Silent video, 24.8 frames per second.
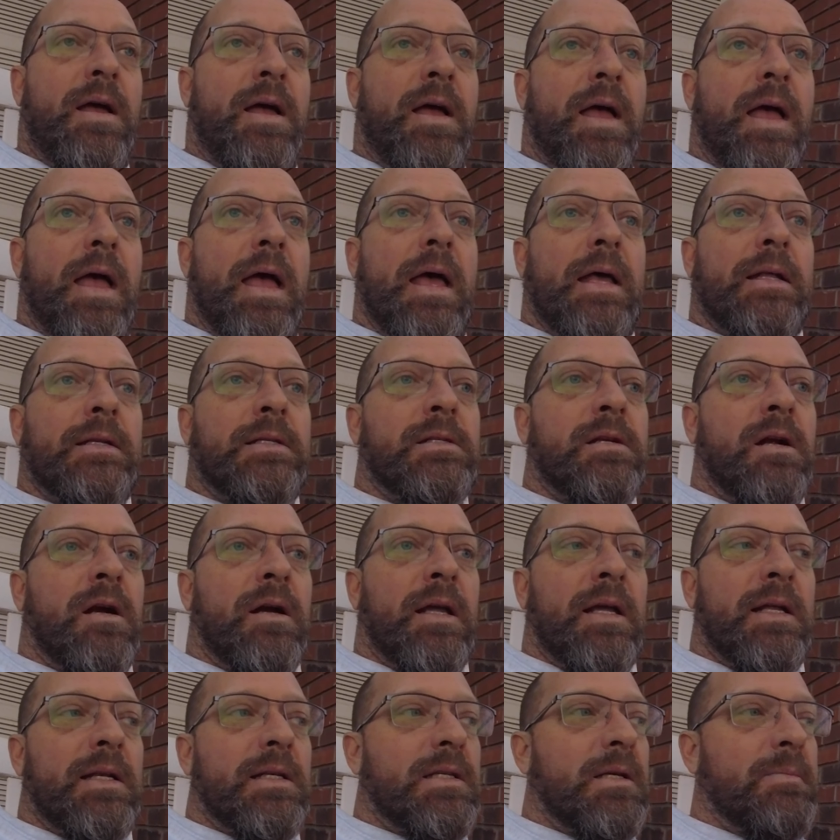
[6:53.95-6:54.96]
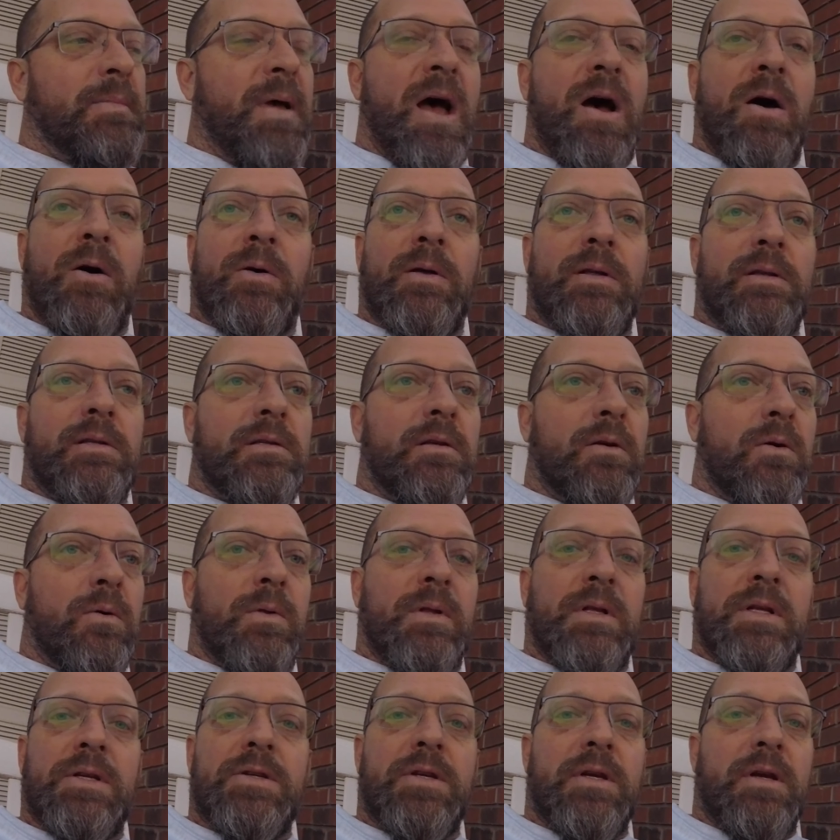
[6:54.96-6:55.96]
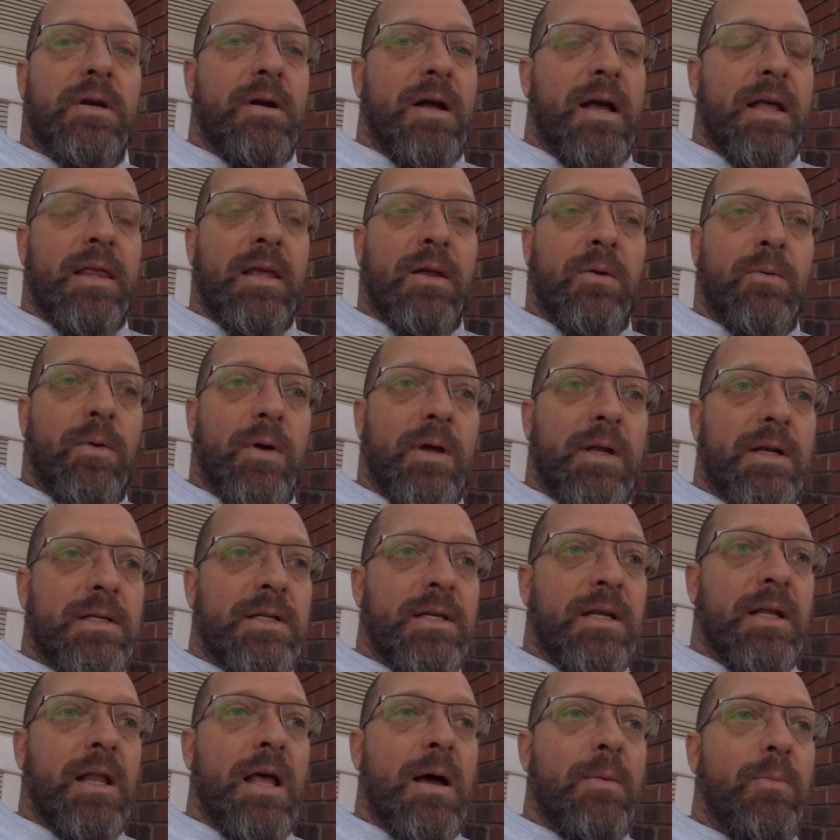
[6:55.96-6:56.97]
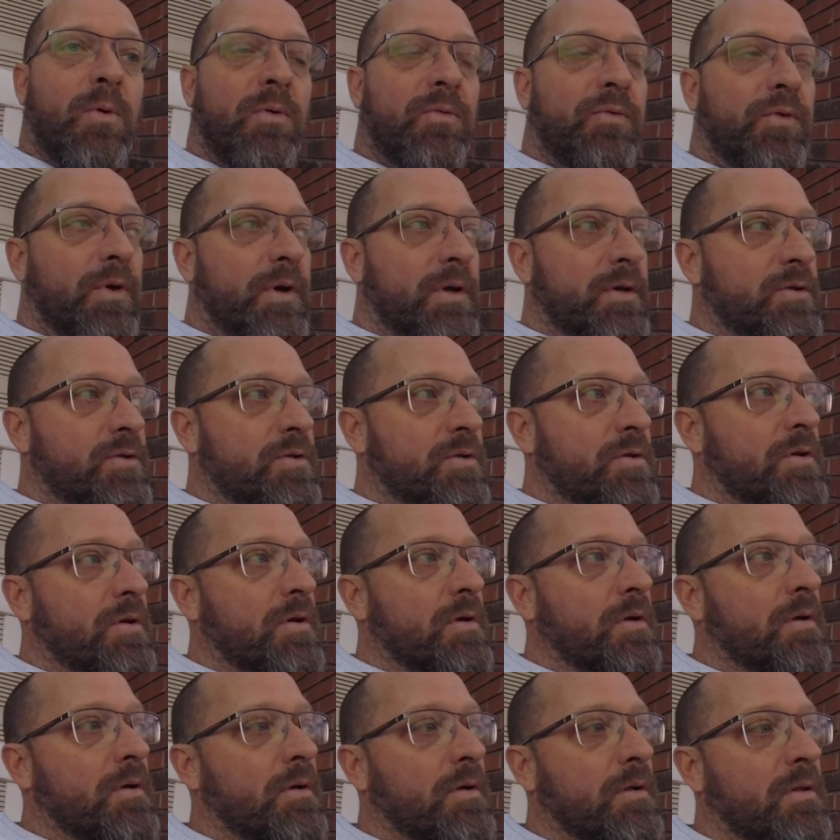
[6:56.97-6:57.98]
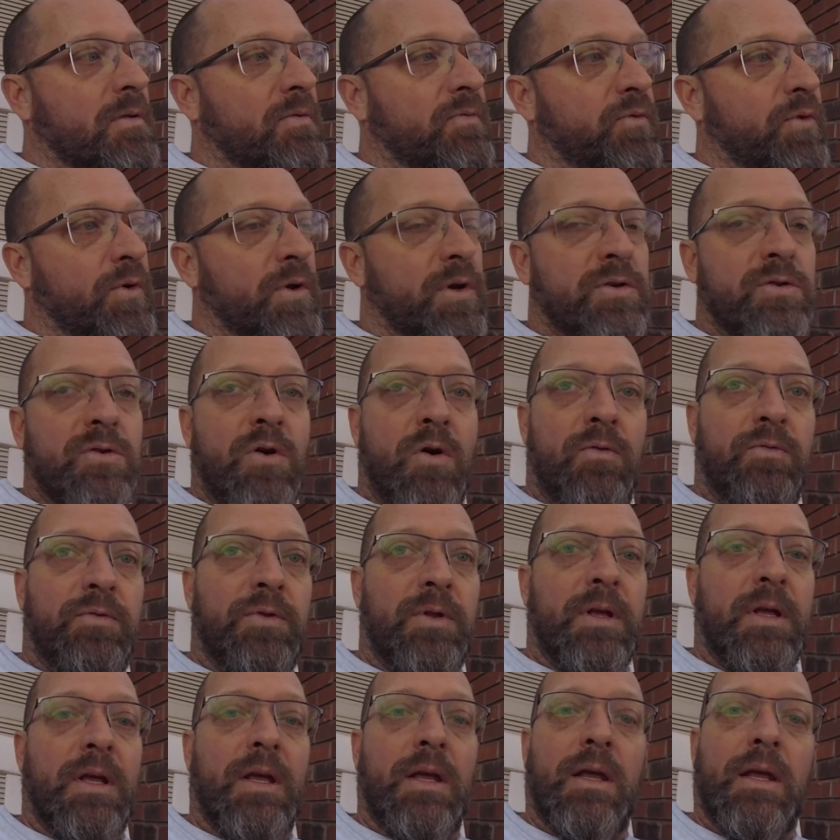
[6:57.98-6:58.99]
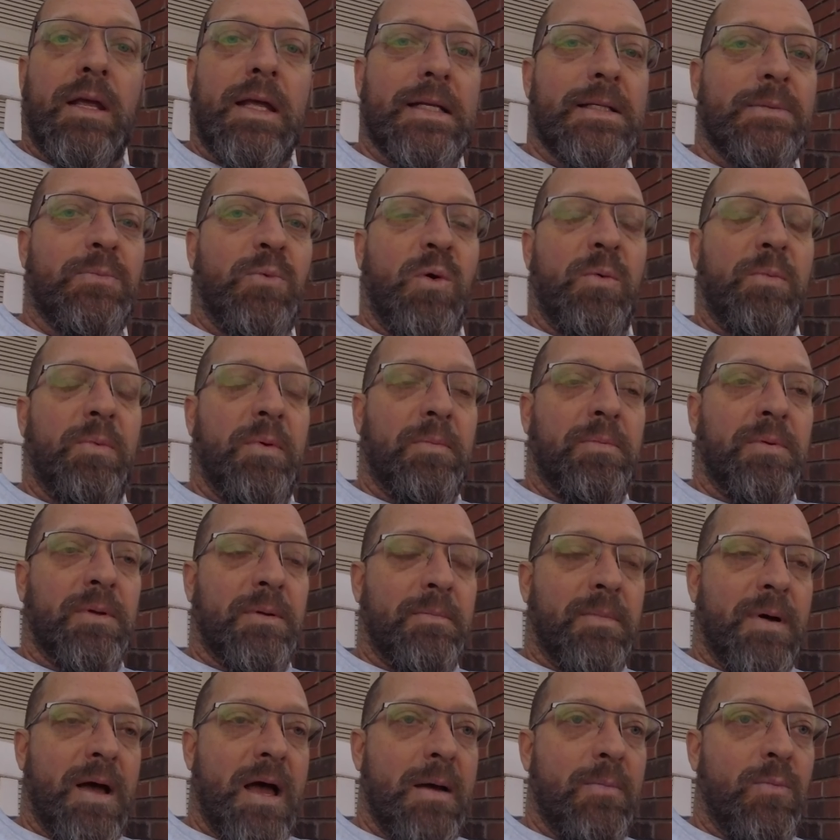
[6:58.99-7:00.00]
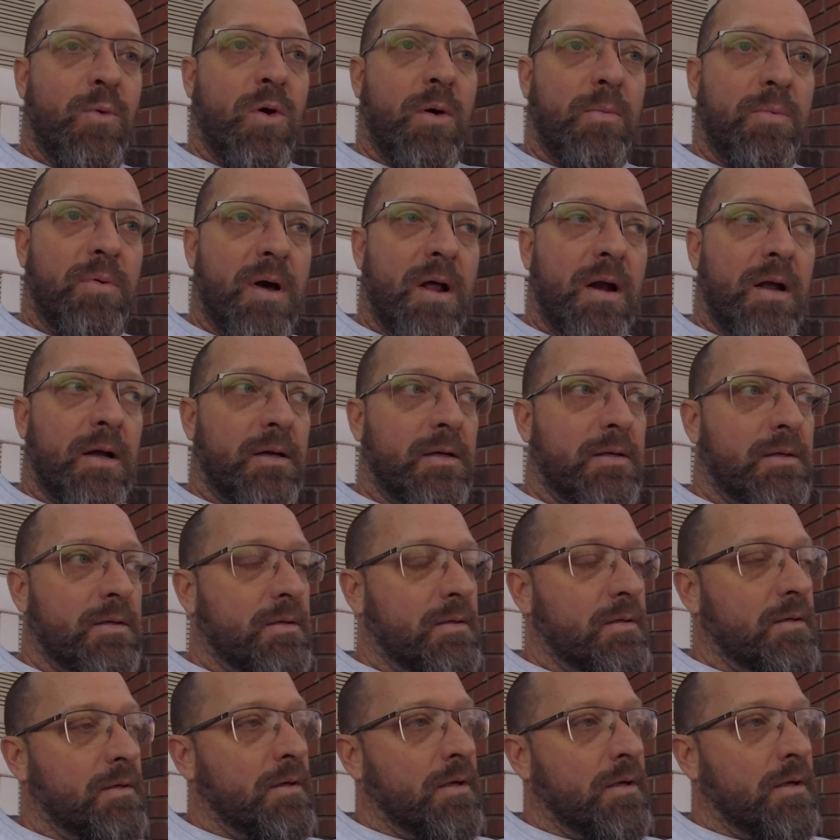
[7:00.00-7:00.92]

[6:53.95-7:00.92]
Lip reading: and start getting some out. And so this year I think we're going to see a lot more footage. The footage hopefully gets more people to buy more products